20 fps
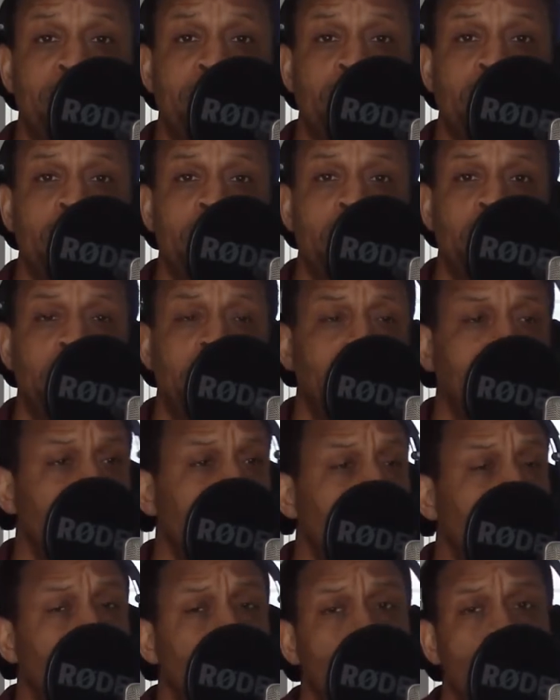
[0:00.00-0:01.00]
depending on
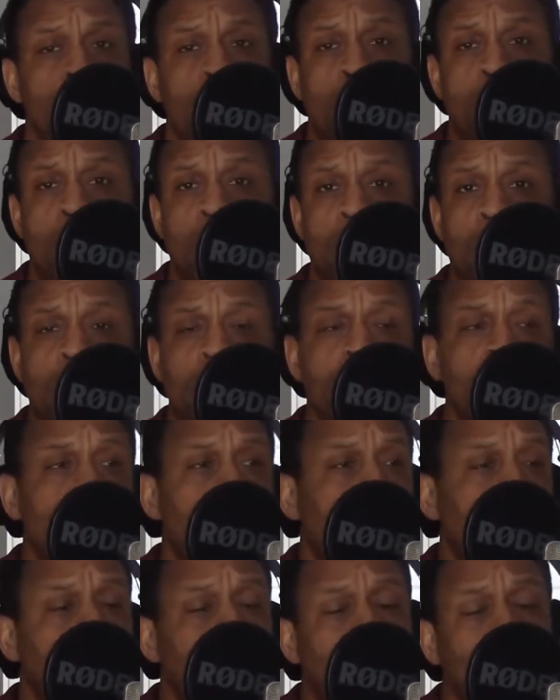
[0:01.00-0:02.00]
who you are and where you are
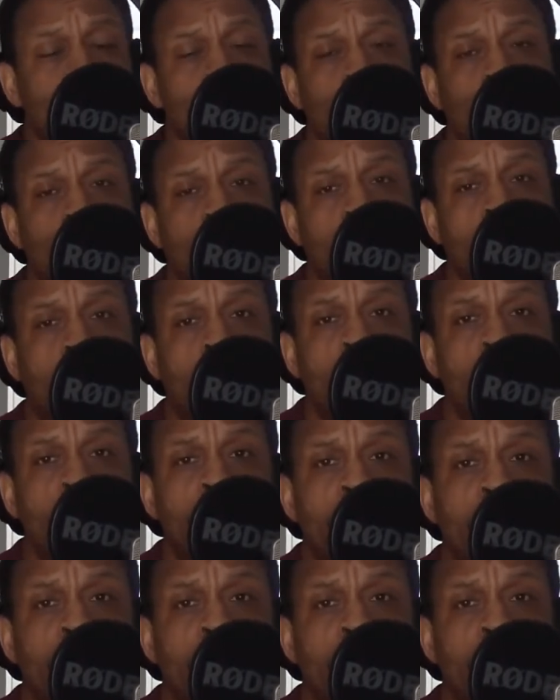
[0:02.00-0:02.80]
and how you grew up.